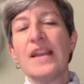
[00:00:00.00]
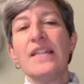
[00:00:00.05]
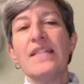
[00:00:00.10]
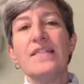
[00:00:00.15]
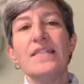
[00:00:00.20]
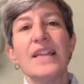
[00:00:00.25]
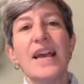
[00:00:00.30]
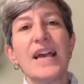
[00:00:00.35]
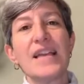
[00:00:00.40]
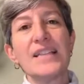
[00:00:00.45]

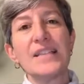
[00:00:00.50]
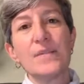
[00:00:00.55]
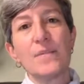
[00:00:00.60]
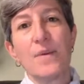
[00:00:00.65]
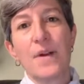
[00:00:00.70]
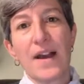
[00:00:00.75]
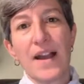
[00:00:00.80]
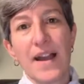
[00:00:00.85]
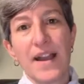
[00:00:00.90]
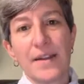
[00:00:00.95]
That's
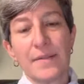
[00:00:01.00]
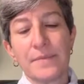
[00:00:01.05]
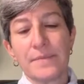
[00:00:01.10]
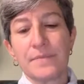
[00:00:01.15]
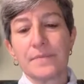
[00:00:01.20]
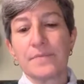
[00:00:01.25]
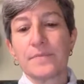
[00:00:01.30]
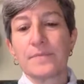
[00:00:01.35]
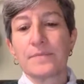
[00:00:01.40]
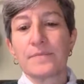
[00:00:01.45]
why
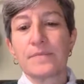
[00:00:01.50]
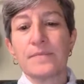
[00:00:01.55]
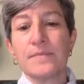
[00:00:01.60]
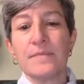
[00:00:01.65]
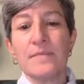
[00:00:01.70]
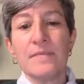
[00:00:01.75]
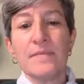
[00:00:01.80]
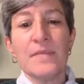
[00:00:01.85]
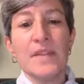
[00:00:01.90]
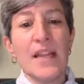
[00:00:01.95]

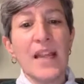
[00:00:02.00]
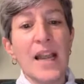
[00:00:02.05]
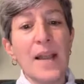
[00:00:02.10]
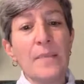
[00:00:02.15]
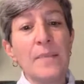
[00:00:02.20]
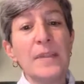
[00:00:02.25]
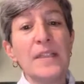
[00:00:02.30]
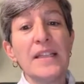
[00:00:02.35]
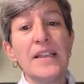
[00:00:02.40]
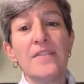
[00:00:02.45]

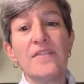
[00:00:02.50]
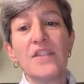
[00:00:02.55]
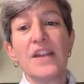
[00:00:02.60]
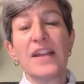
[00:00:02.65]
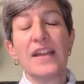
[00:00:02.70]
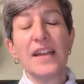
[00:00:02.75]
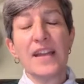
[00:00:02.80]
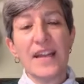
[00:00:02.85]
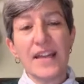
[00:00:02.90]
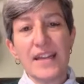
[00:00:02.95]
I believe
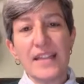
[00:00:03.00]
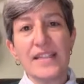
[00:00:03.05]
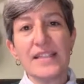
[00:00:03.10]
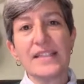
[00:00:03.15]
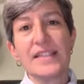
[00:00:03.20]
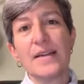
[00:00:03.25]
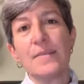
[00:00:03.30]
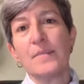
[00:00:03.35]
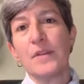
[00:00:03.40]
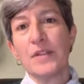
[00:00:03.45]
that any
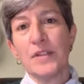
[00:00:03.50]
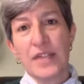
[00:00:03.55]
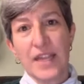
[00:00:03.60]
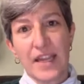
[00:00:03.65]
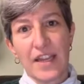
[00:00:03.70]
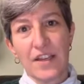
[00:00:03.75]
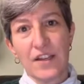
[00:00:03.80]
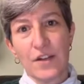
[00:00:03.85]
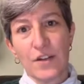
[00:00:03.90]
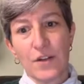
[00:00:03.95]
step you
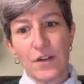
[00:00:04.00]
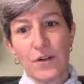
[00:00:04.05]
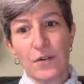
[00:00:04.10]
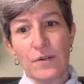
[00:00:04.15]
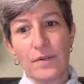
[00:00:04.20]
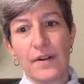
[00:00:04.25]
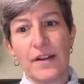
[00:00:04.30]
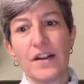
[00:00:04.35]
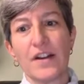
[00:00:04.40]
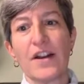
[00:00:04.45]
take in your
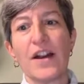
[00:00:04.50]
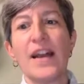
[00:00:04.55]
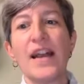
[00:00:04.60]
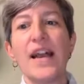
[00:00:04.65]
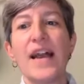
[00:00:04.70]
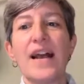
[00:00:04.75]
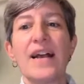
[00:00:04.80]
career